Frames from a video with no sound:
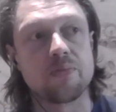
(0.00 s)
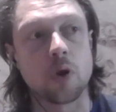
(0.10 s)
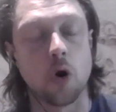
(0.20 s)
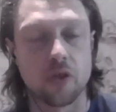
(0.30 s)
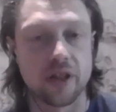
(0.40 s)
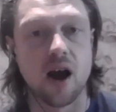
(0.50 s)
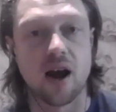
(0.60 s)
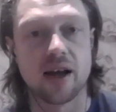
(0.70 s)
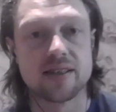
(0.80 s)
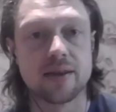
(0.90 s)
on the
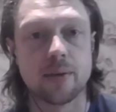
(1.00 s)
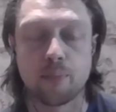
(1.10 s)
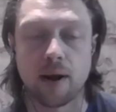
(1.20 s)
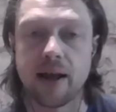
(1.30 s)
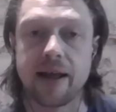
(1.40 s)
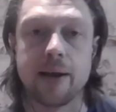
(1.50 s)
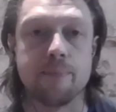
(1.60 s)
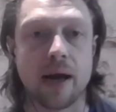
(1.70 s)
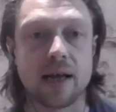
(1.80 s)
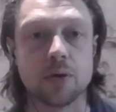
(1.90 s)
ice, play and
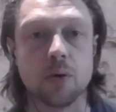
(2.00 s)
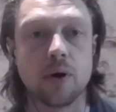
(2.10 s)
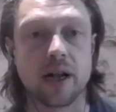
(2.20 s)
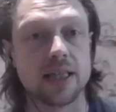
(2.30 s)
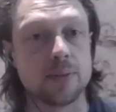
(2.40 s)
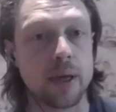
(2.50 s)
battle against